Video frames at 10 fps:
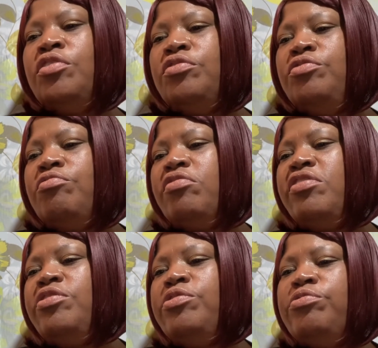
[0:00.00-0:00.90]
You
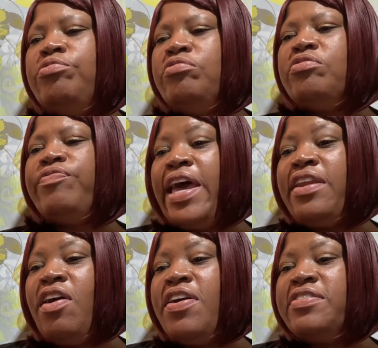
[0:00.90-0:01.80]
can use
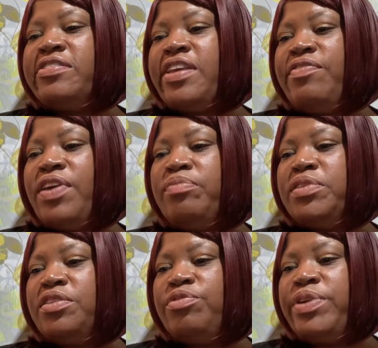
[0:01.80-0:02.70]
flat iron safe up
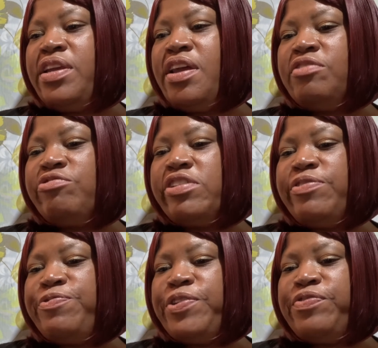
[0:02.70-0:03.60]
to
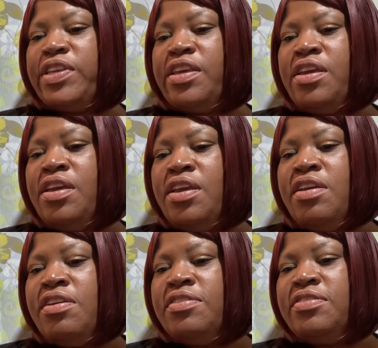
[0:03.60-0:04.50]
350.
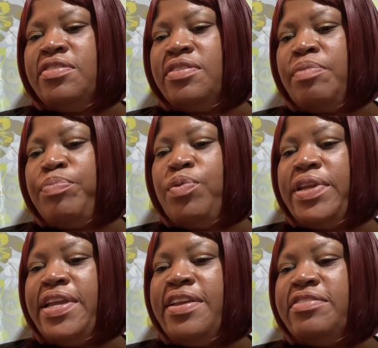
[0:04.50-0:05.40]
Simple
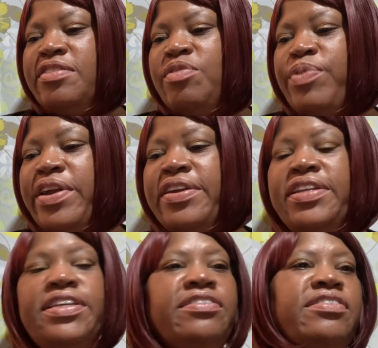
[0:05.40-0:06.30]
and easy to wear. It
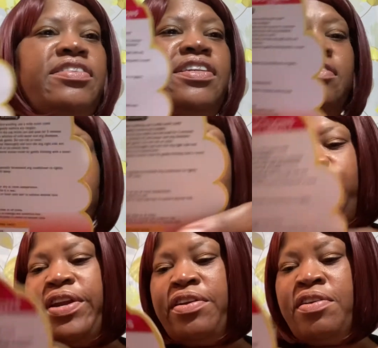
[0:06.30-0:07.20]
is easy to
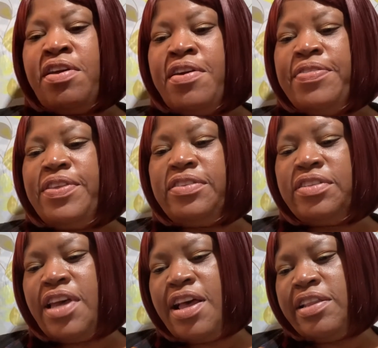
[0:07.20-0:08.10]
wear. This
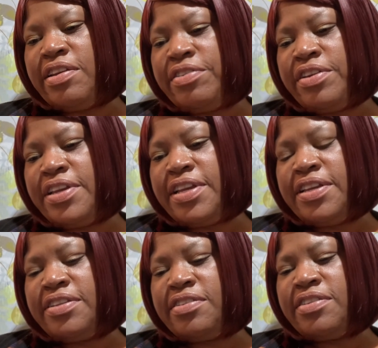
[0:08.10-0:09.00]
color
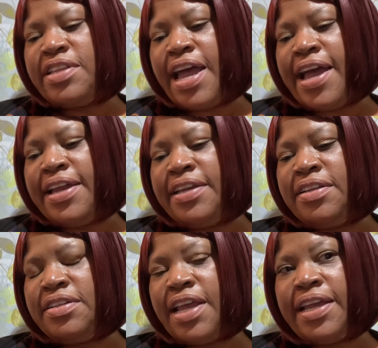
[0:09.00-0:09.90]
is
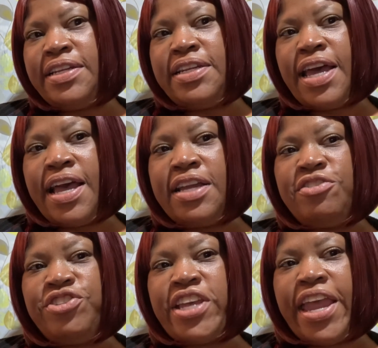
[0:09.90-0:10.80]

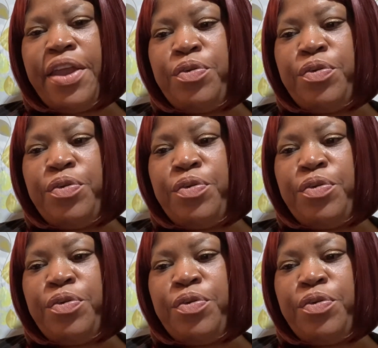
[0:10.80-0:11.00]
999J.